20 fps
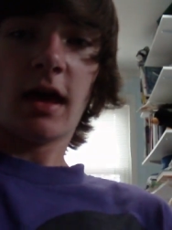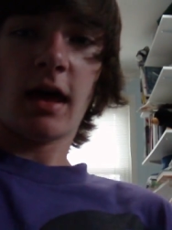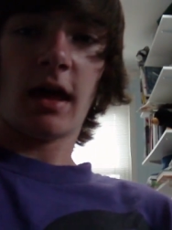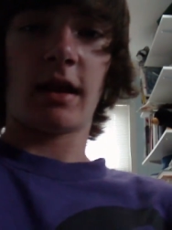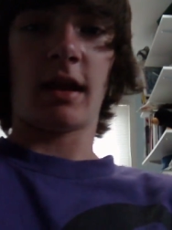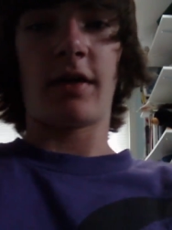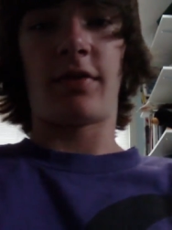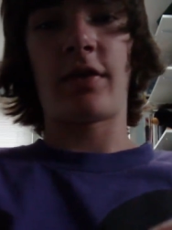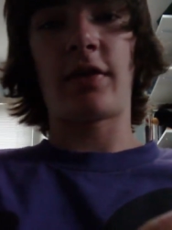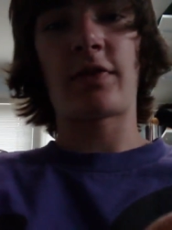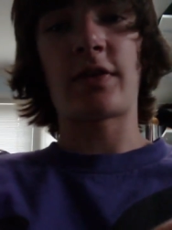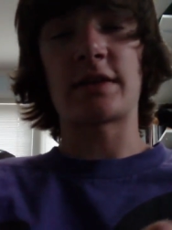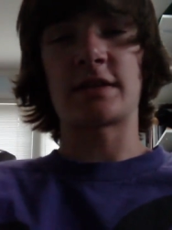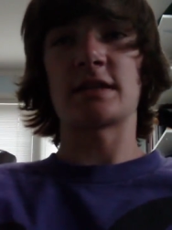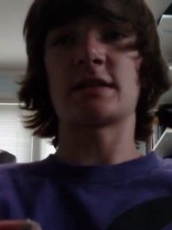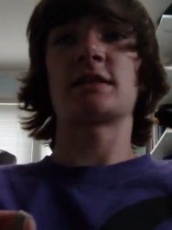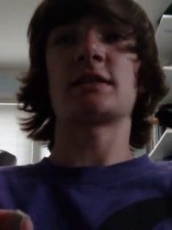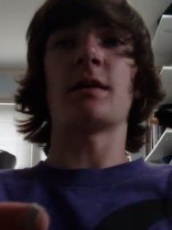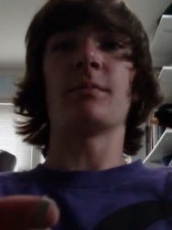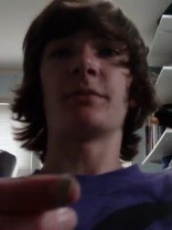and I think this
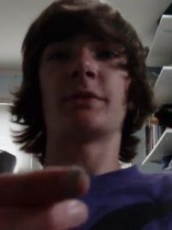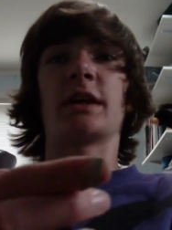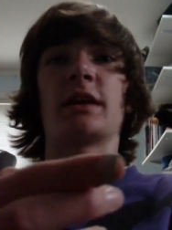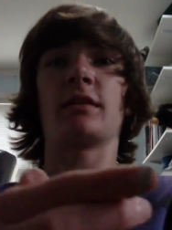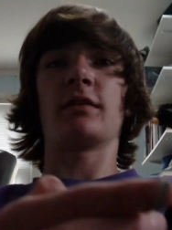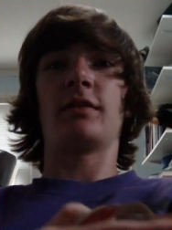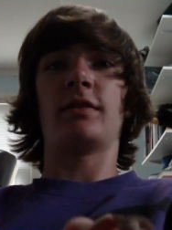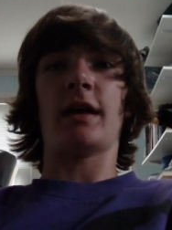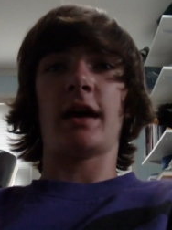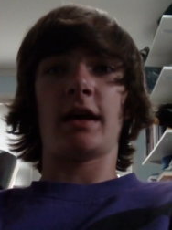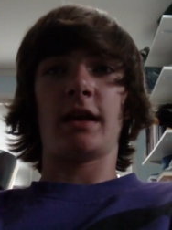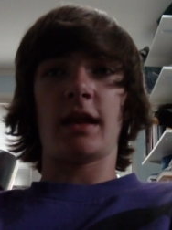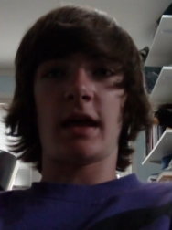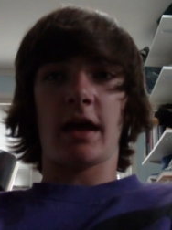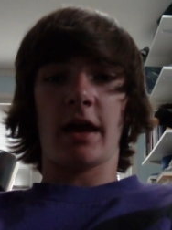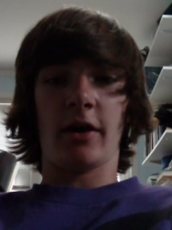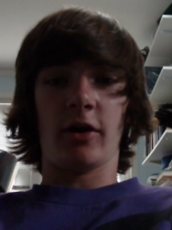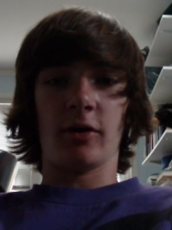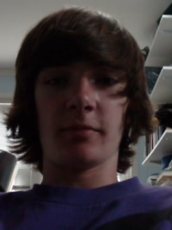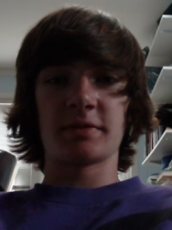is something that
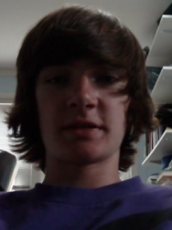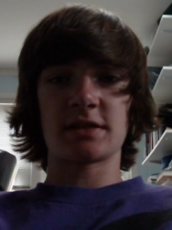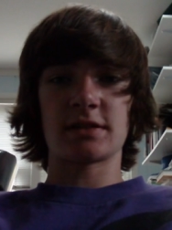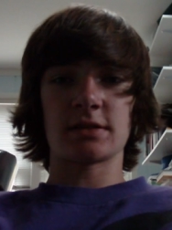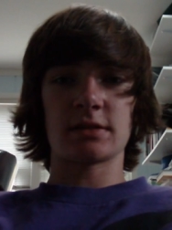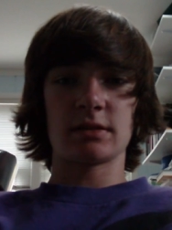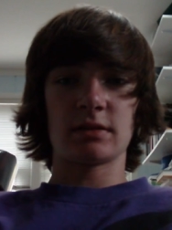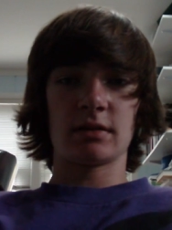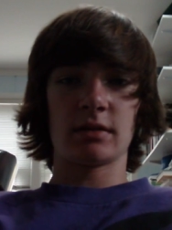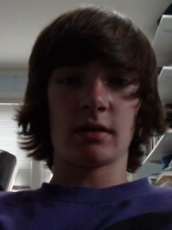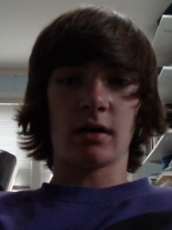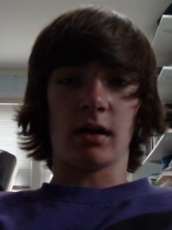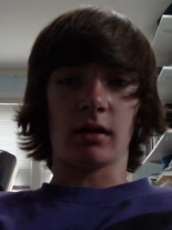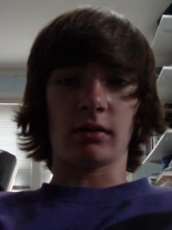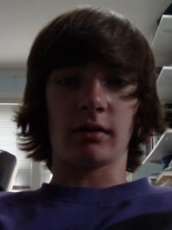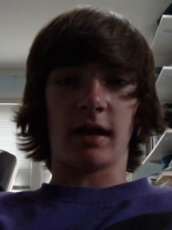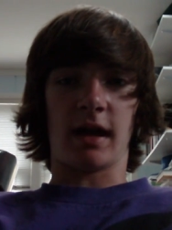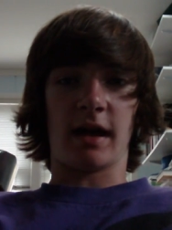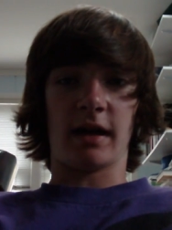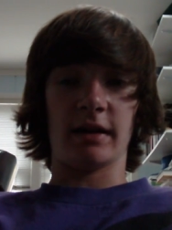helps a
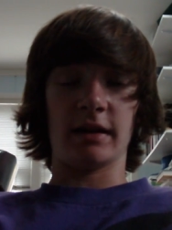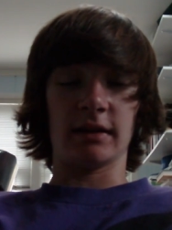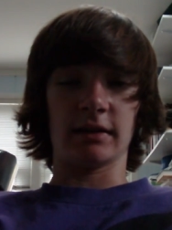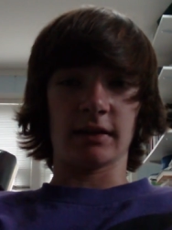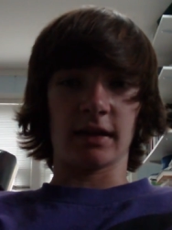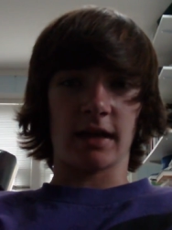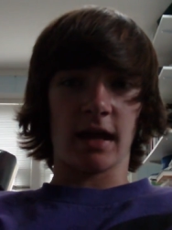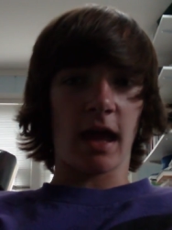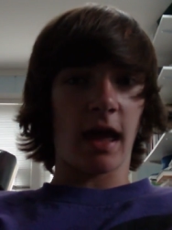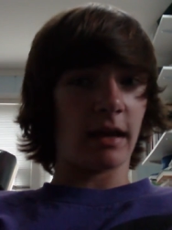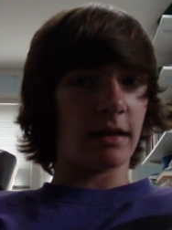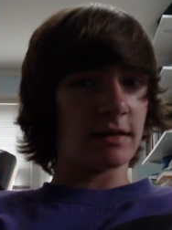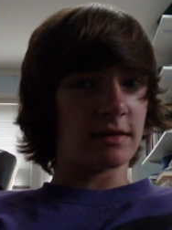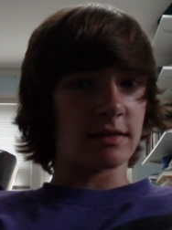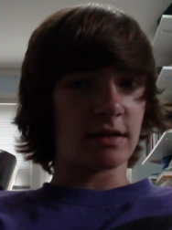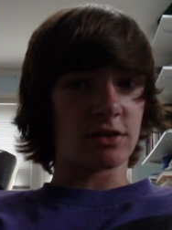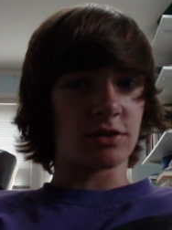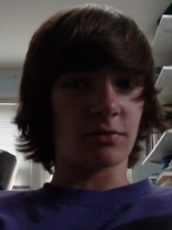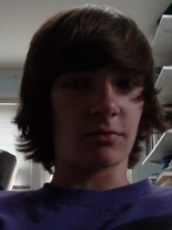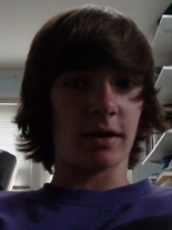lot in, like, any
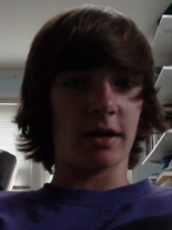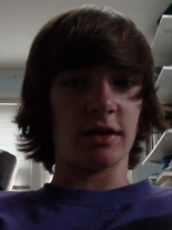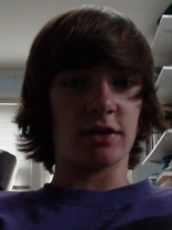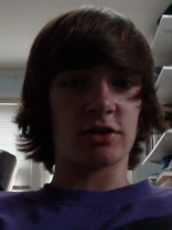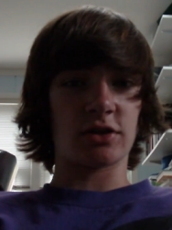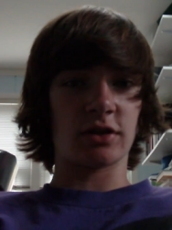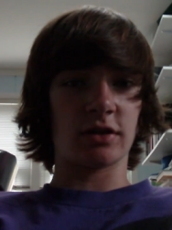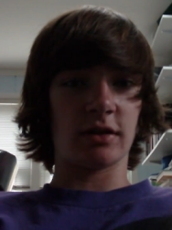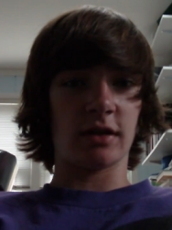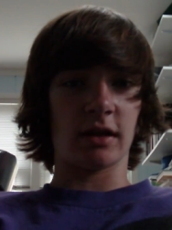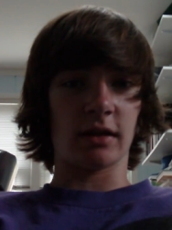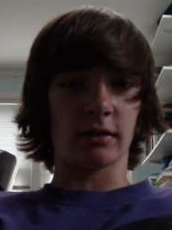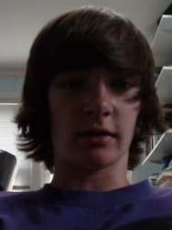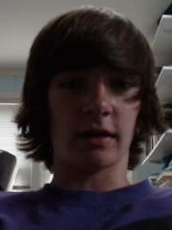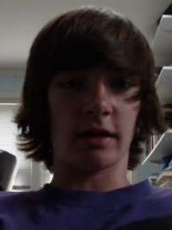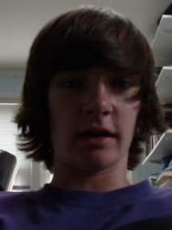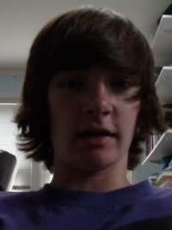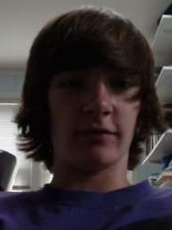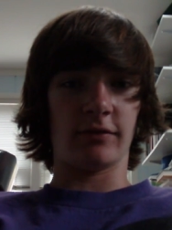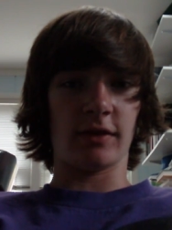situation in
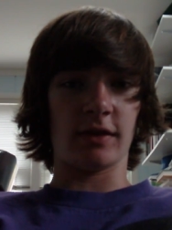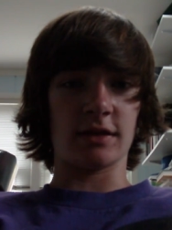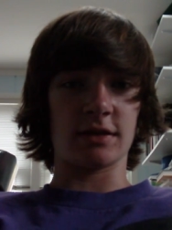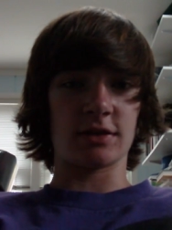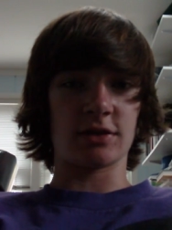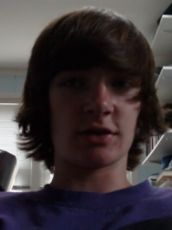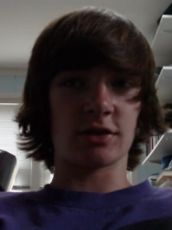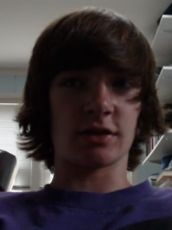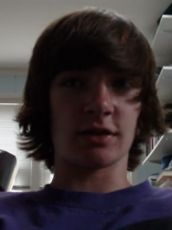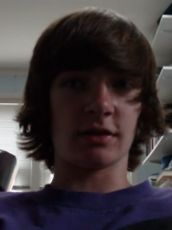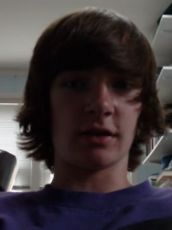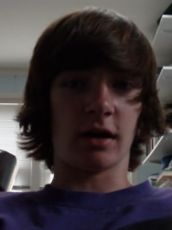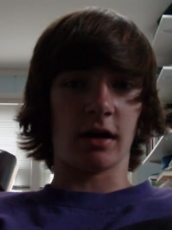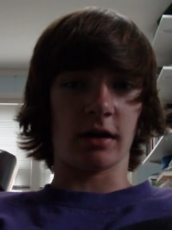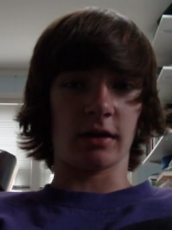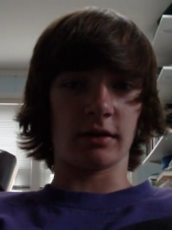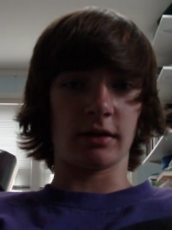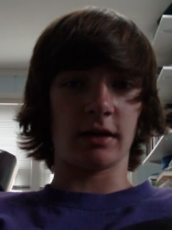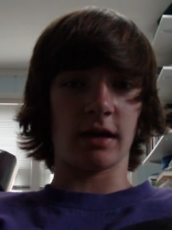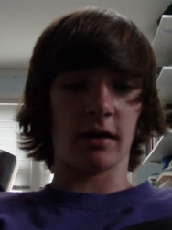life, and this is just
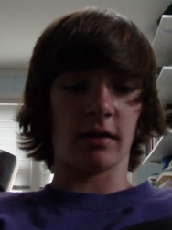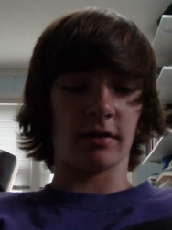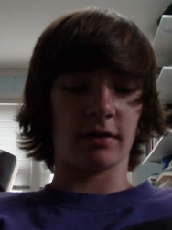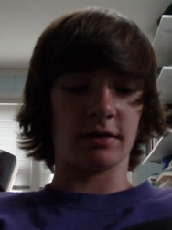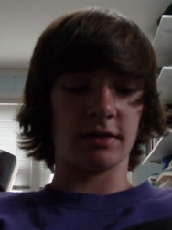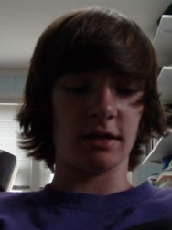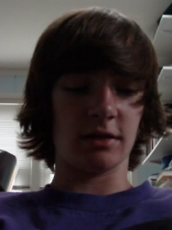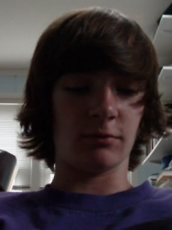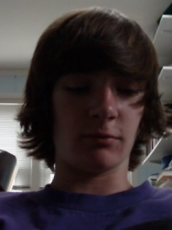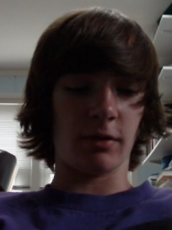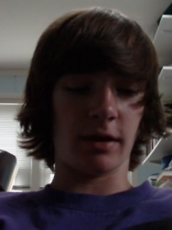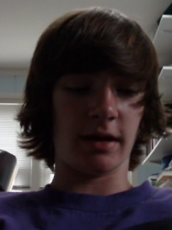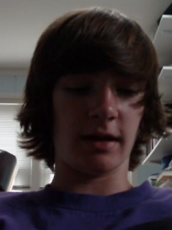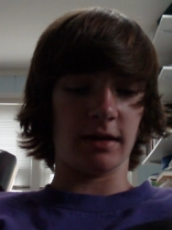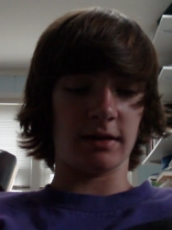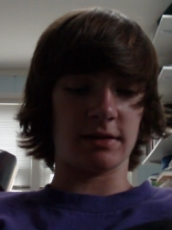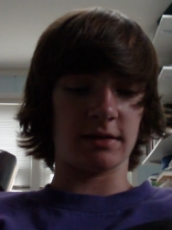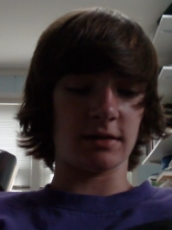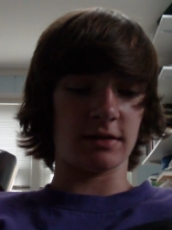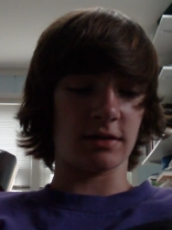a guaranteed
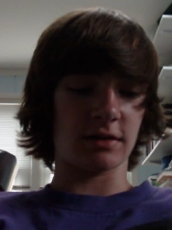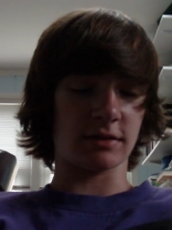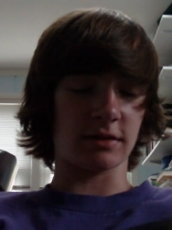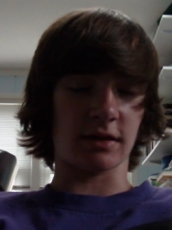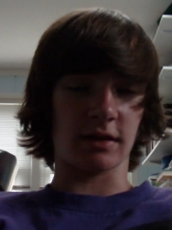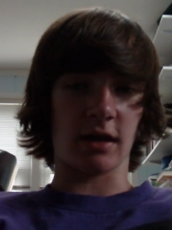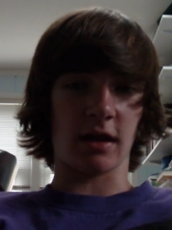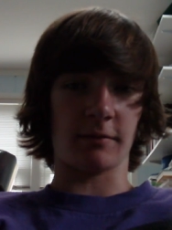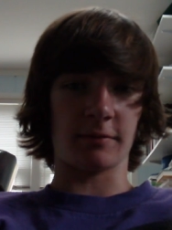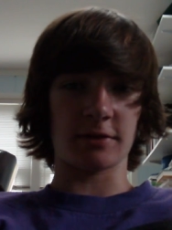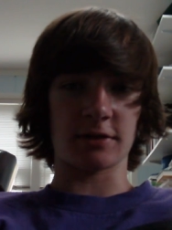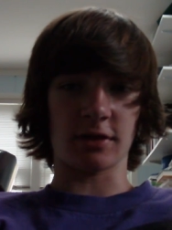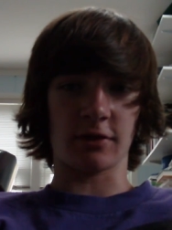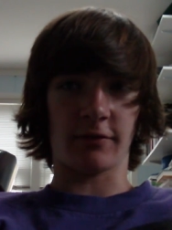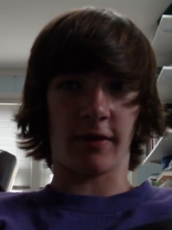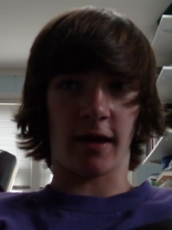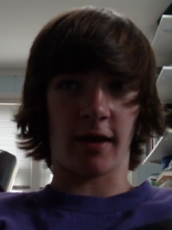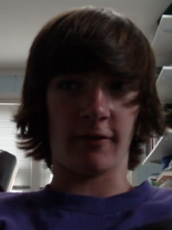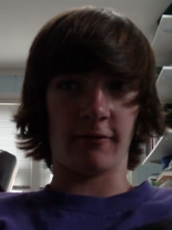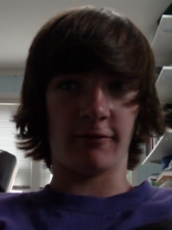way to just, like, help
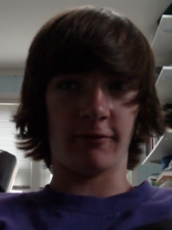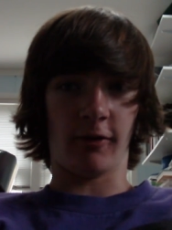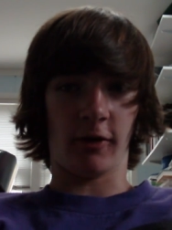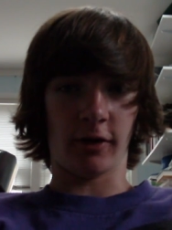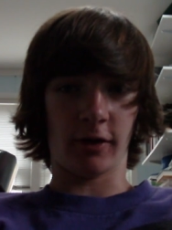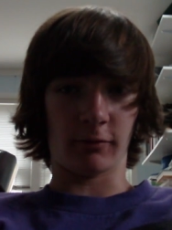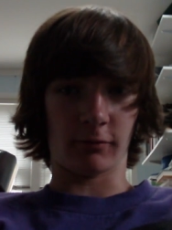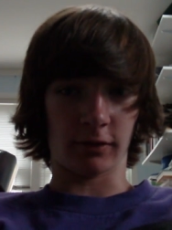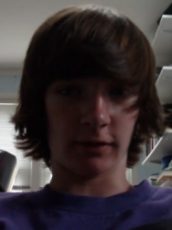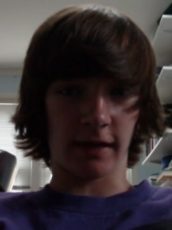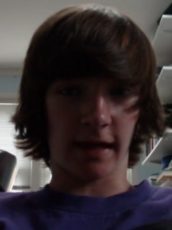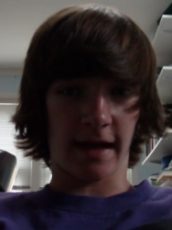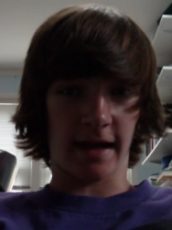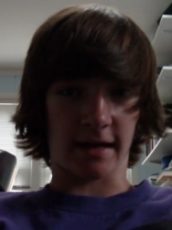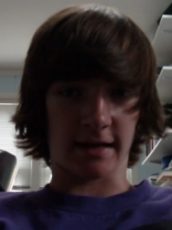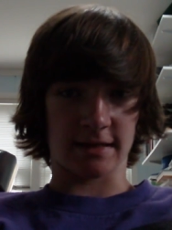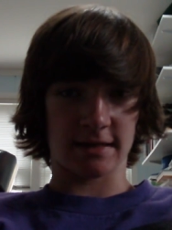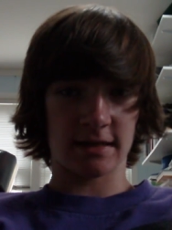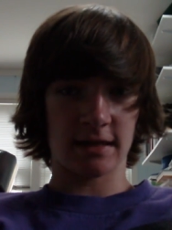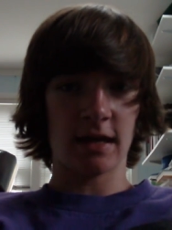yourself have fun and
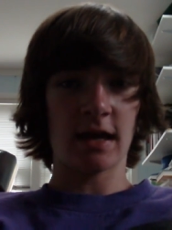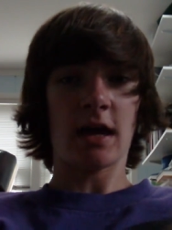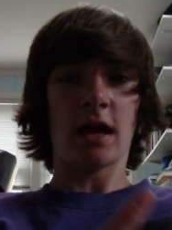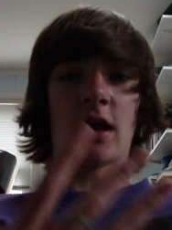relax.